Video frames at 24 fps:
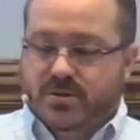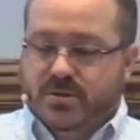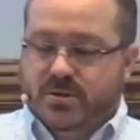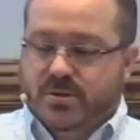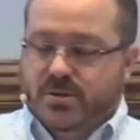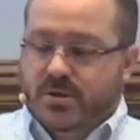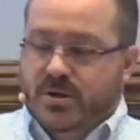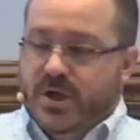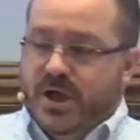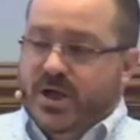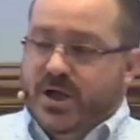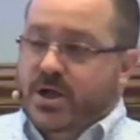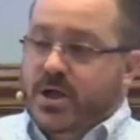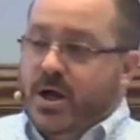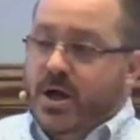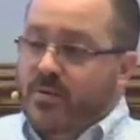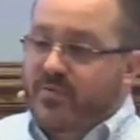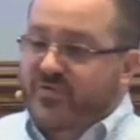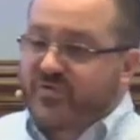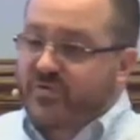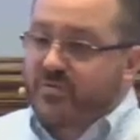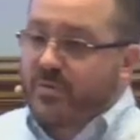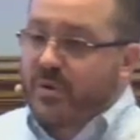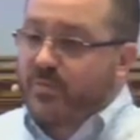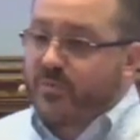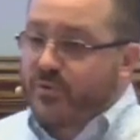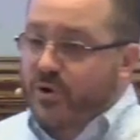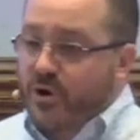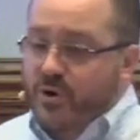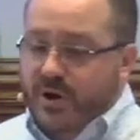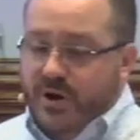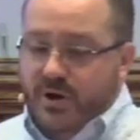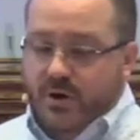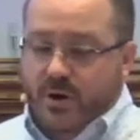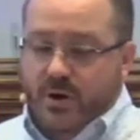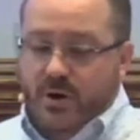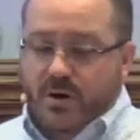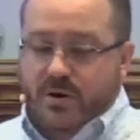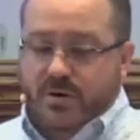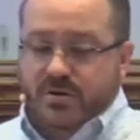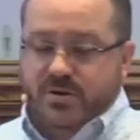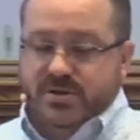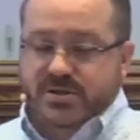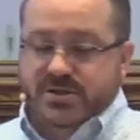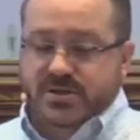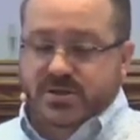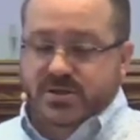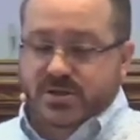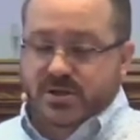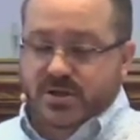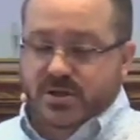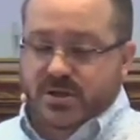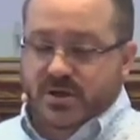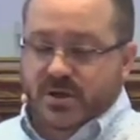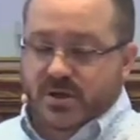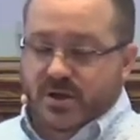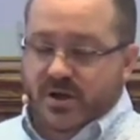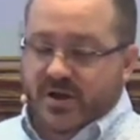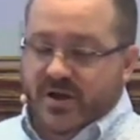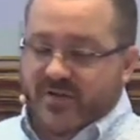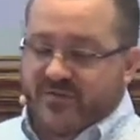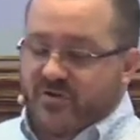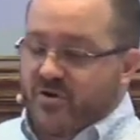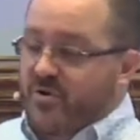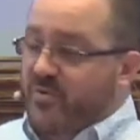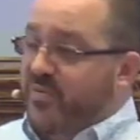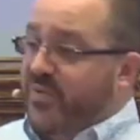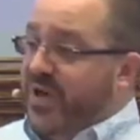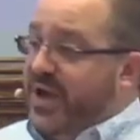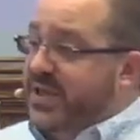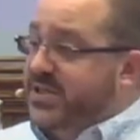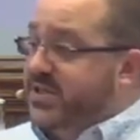it comes from a broken heart from a place of